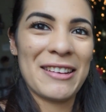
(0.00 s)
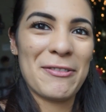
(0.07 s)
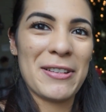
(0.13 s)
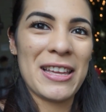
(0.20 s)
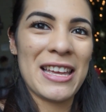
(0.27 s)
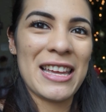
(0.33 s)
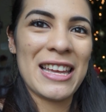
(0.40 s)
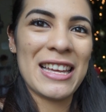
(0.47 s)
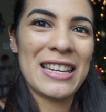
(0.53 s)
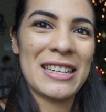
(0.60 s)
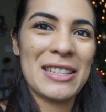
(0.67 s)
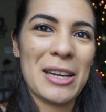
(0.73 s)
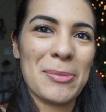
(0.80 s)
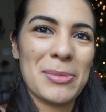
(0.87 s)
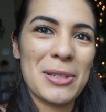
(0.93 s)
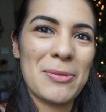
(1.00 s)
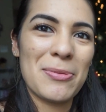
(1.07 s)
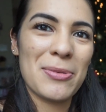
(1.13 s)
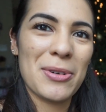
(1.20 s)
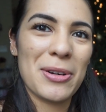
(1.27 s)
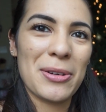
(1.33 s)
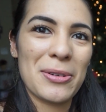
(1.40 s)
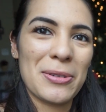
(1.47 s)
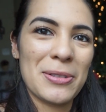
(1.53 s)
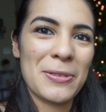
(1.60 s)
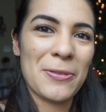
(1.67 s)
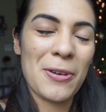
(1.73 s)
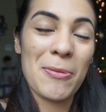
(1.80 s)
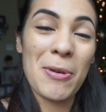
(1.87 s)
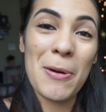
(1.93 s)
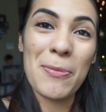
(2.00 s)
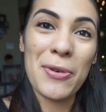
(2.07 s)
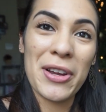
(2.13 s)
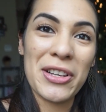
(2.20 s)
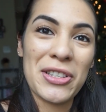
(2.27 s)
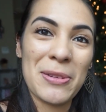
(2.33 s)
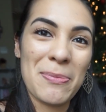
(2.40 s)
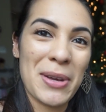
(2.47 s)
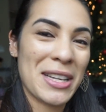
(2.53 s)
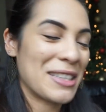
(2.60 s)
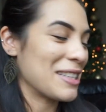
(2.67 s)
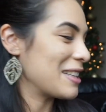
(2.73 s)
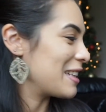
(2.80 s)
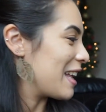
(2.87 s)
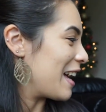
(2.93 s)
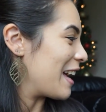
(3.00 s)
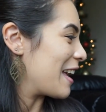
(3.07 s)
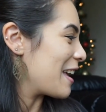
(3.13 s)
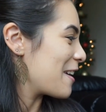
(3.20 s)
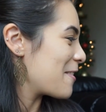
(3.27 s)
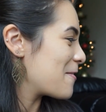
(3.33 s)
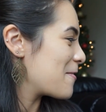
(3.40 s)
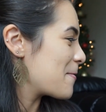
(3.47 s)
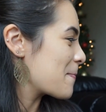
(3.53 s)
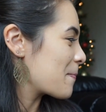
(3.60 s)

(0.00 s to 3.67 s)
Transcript: we adopted Rose from Operation Pets Alive.